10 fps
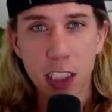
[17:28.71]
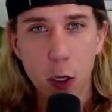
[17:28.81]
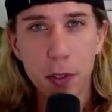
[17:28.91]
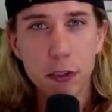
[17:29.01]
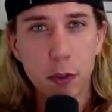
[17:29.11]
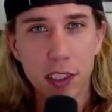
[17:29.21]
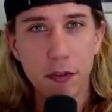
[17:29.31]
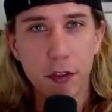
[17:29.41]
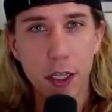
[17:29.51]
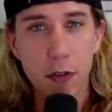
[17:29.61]
Hope you enjoyed
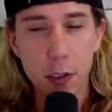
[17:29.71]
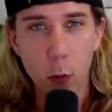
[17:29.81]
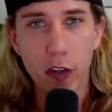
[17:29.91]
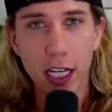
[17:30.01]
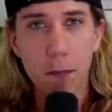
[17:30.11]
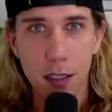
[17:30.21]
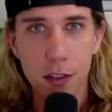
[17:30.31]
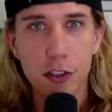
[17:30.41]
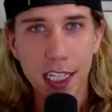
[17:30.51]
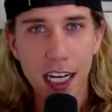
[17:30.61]
this video. Don't
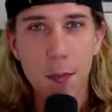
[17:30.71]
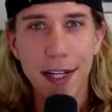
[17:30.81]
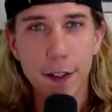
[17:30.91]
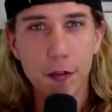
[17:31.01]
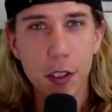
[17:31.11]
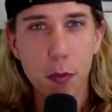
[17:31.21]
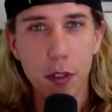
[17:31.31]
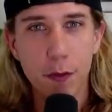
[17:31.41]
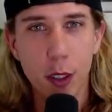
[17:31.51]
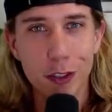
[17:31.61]
forget, check out my interview
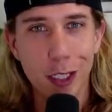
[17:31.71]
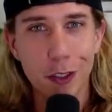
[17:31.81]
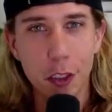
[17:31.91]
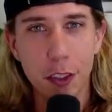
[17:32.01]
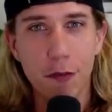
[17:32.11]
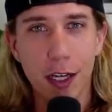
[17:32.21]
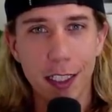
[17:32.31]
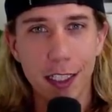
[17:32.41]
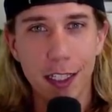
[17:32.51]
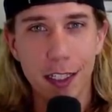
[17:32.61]
with Farzad. You can
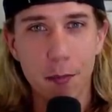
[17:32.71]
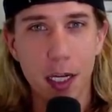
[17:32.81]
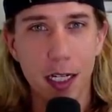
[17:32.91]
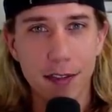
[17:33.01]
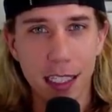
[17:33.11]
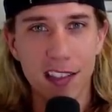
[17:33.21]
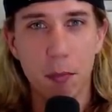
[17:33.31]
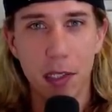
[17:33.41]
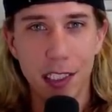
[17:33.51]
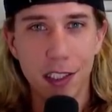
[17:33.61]
find it in my Tesla
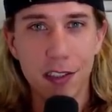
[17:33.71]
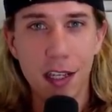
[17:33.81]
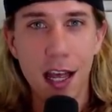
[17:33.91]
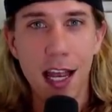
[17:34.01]
playlist.